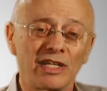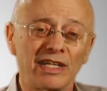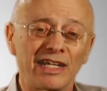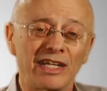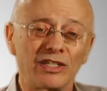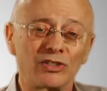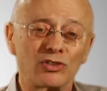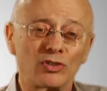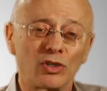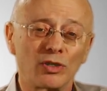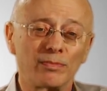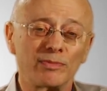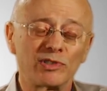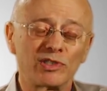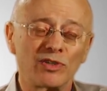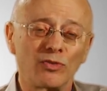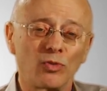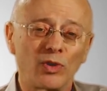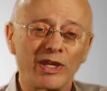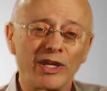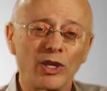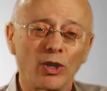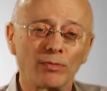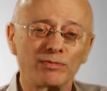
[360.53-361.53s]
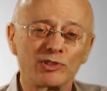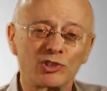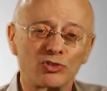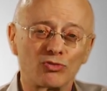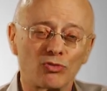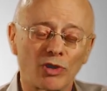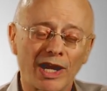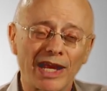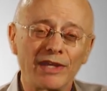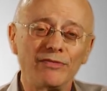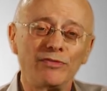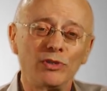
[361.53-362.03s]
in terms of what helps
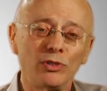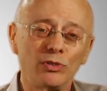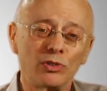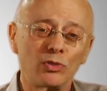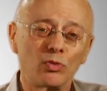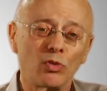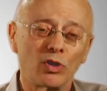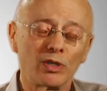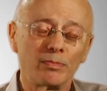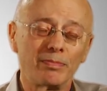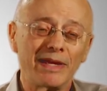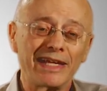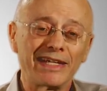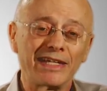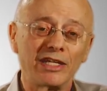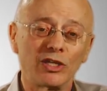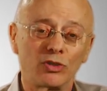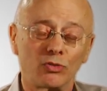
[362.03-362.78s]
drive you toward making